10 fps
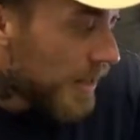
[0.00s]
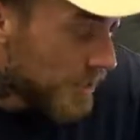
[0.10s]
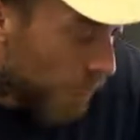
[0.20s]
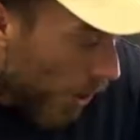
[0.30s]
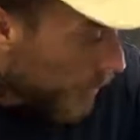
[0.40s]

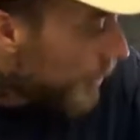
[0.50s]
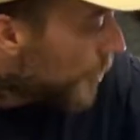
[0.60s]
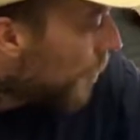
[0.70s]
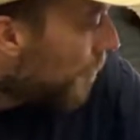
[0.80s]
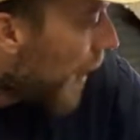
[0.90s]
that's partly
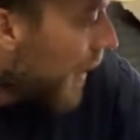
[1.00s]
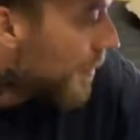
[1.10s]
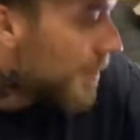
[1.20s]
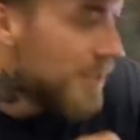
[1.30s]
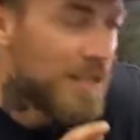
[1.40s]
due in fact
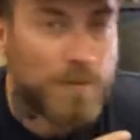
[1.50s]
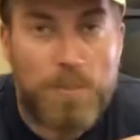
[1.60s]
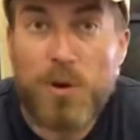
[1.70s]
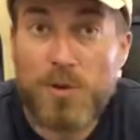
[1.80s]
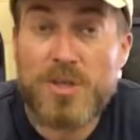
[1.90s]
that these have a
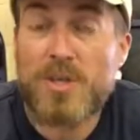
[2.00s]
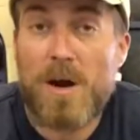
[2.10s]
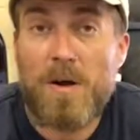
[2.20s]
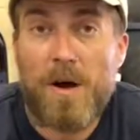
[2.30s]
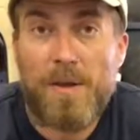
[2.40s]
pull
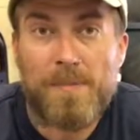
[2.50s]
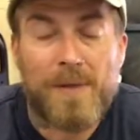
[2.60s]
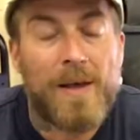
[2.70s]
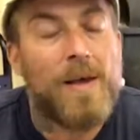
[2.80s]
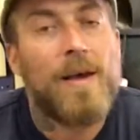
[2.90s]
start on them,
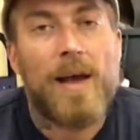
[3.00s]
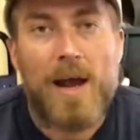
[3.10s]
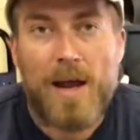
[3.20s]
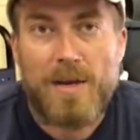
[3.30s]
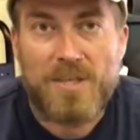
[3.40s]

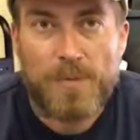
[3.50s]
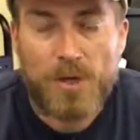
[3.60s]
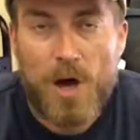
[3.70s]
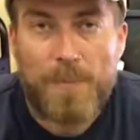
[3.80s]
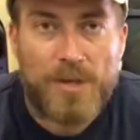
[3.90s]
and some of
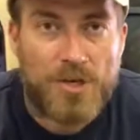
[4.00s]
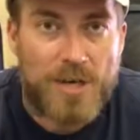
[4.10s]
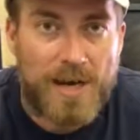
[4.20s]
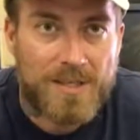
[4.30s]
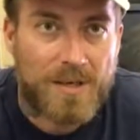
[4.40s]
the competition
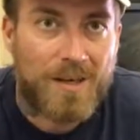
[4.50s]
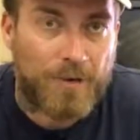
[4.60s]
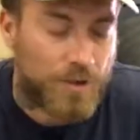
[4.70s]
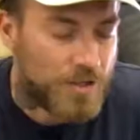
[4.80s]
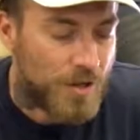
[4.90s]
has an
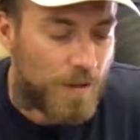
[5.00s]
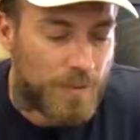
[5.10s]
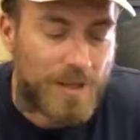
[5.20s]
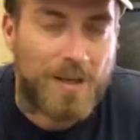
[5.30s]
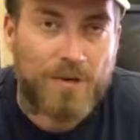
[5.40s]
electric start.
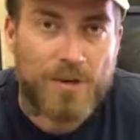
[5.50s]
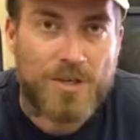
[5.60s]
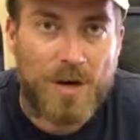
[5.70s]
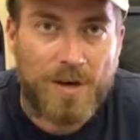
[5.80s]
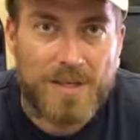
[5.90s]
The electric
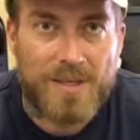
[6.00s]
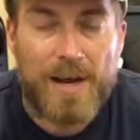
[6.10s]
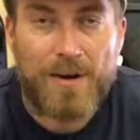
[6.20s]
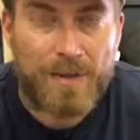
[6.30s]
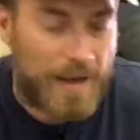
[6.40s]
start is
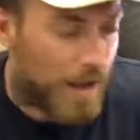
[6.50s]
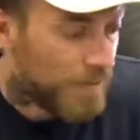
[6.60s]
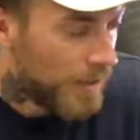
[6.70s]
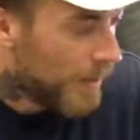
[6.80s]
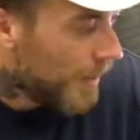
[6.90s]
inherently
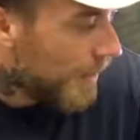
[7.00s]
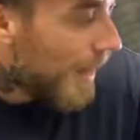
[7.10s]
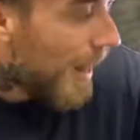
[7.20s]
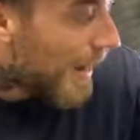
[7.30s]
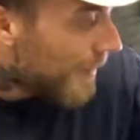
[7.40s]
heavy.
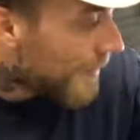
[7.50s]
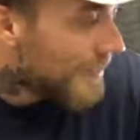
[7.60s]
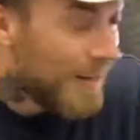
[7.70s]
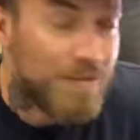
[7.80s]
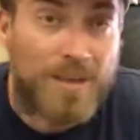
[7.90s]
I like
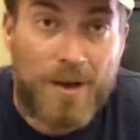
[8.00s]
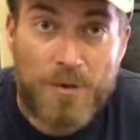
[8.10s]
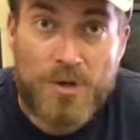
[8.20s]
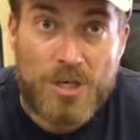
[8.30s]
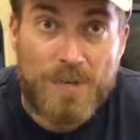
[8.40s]
to have the lighter
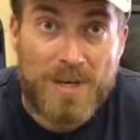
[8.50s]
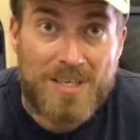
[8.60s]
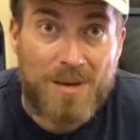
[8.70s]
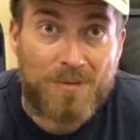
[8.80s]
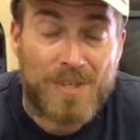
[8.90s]
machine
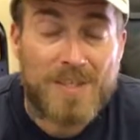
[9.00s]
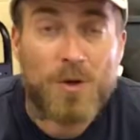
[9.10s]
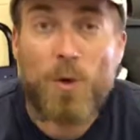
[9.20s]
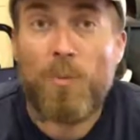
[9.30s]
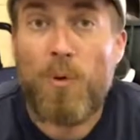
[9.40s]
myself. That's
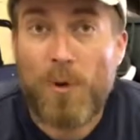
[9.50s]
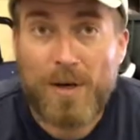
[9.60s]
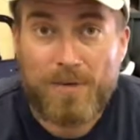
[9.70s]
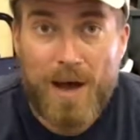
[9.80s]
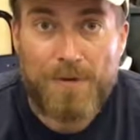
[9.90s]
the whole
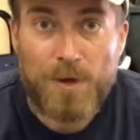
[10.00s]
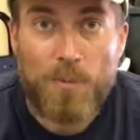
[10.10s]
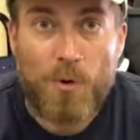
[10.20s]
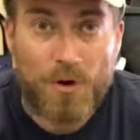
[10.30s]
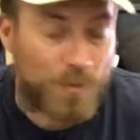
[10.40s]
point of having
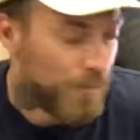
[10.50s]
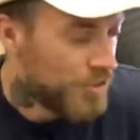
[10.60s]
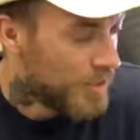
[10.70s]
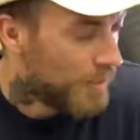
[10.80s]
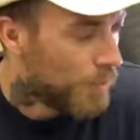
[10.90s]
a portable
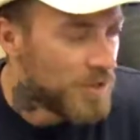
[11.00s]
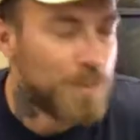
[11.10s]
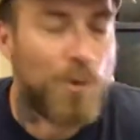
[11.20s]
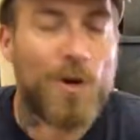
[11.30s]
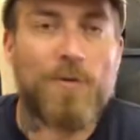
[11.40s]
machine. What's
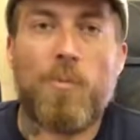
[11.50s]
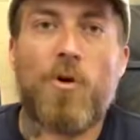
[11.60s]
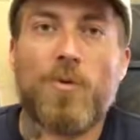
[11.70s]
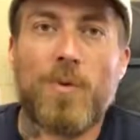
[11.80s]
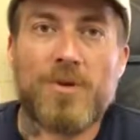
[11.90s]
the point of a
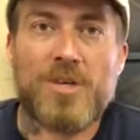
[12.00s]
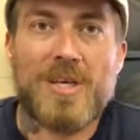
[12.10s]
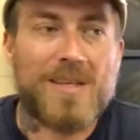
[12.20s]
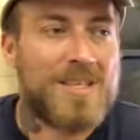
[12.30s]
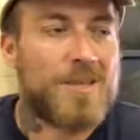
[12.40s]
portable
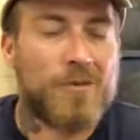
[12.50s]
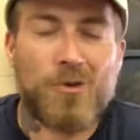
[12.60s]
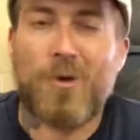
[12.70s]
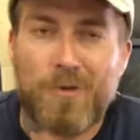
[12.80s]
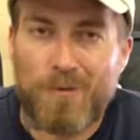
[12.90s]
machine that's still
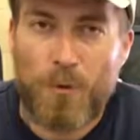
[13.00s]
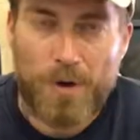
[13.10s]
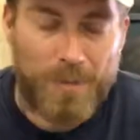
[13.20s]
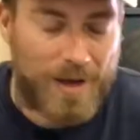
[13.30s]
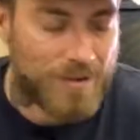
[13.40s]
two hundred
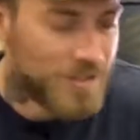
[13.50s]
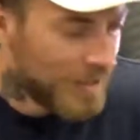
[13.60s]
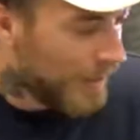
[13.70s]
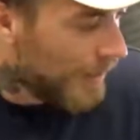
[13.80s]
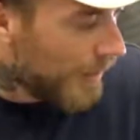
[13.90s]
forty pounds?
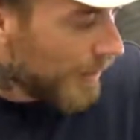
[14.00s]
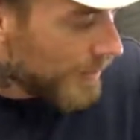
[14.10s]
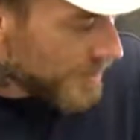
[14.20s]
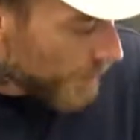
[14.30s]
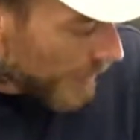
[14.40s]
Doesn't